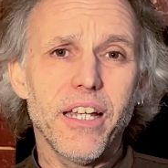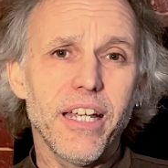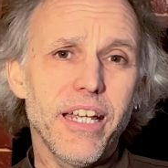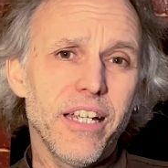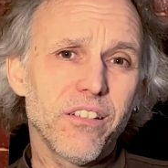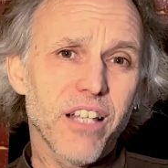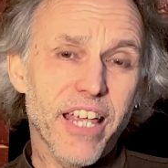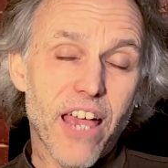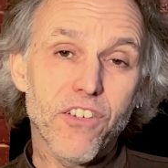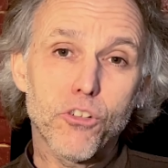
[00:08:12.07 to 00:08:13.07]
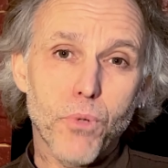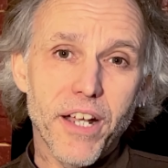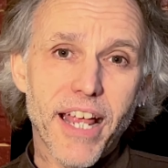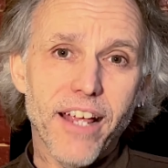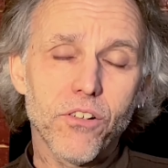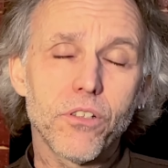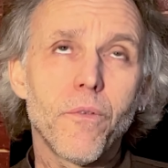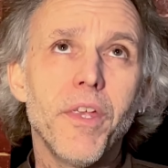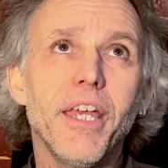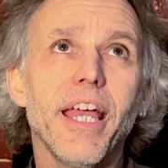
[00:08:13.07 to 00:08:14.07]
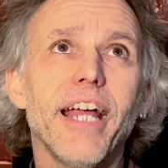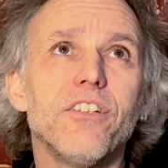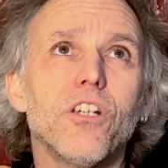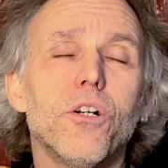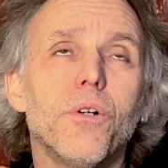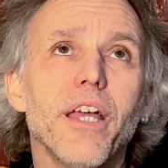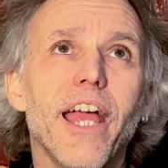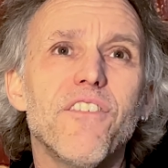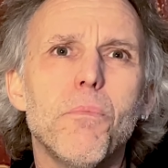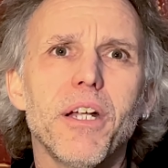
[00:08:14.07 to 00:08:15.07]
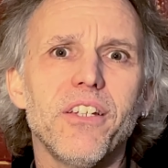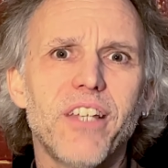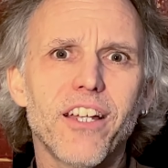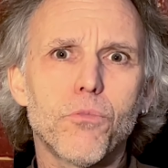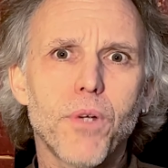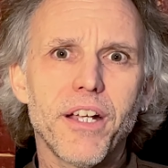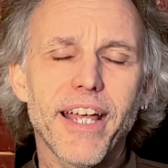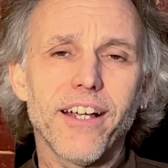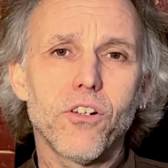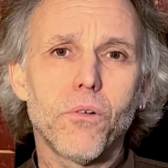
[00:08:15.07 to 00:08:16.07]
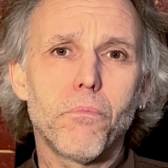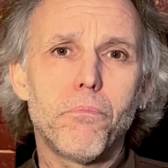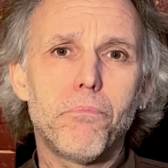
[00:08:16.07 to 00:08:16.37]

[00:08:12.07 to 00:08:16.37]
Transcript: is like having a sprained ankle. And so everybody has had a sprained ankle.